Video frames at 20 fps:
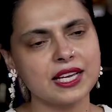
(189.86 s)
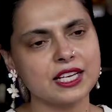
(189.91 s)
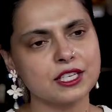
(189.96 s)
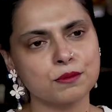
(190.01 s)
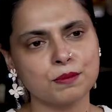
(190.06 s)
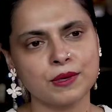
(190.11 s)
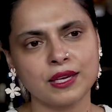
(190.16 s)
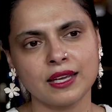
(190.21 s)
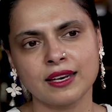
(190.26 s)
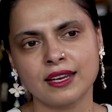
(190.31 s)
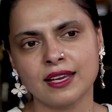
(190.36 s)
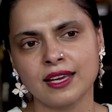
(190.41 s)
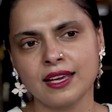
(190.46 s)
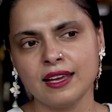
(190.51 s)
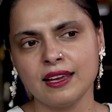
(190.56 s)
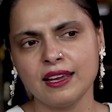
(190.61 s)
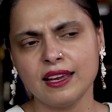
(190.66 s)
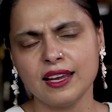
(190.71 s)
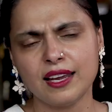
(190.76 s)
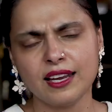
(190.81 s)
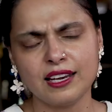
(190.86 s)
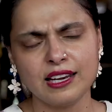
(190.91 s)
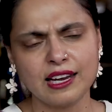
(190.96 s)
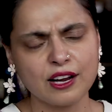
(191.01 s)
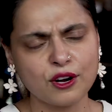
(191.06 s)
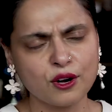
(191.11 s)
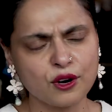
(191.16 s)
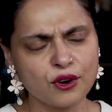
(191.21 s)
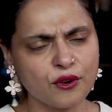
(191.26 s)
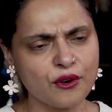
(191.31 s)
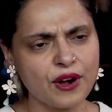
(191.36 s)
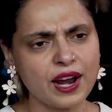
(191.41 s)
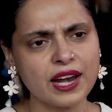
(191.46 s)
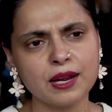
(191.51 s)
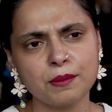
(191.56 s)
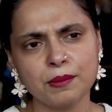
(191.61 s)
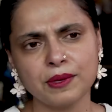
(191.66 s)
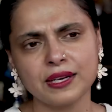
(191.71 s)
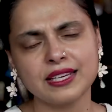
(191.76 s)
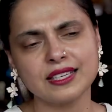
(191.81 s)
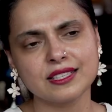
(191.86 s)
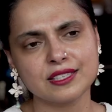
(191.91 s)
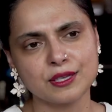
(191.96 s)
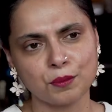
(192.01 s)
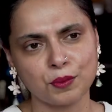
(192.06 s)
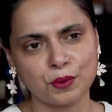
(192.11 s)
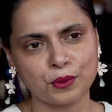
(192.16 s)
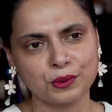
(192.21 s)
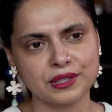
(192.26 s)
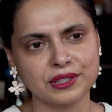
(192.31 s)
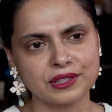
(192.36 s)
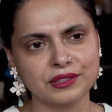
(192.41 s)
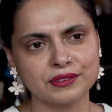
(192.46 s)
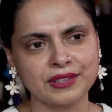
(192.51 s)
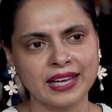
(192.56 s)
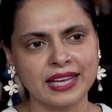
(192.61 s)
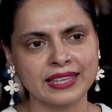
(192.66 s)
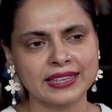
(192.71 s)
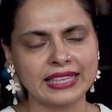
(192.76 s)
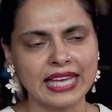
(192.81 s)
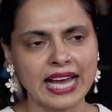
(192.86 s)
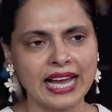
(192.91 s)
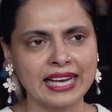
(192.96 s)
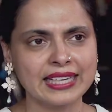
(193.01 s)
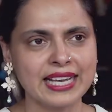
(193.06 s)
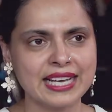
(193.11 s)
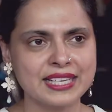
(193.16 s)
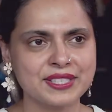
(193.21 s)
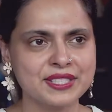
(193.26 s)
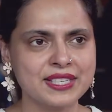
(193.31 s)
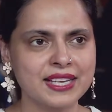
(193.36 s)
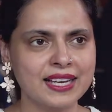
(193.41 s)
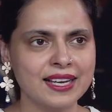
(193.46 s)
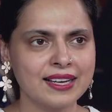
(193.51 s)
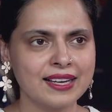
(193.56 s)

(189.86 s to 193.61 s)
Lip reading: has been incredibly supportive, and that has